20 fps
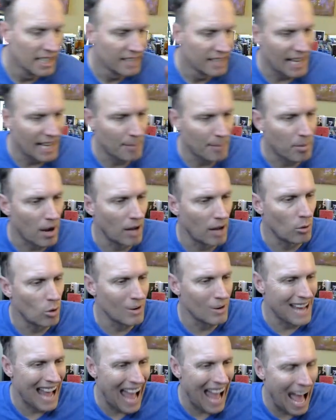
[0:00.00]
That probably won't
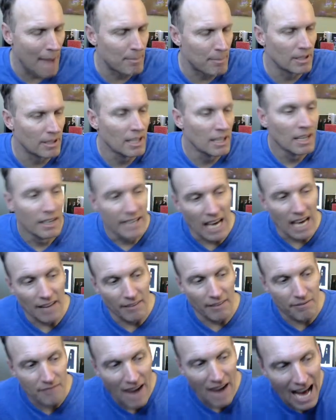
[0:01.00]
happen. Now the
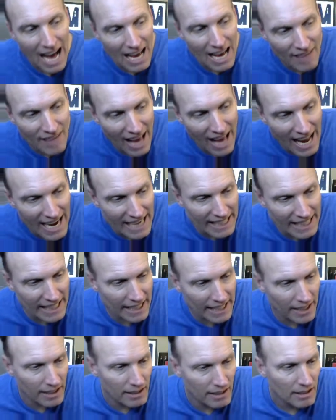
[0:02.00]

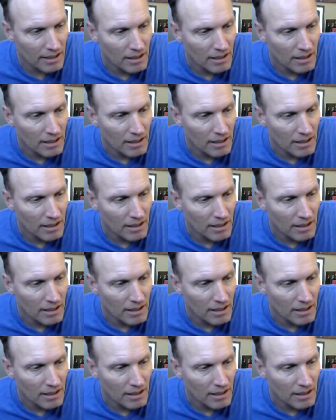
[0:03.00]
580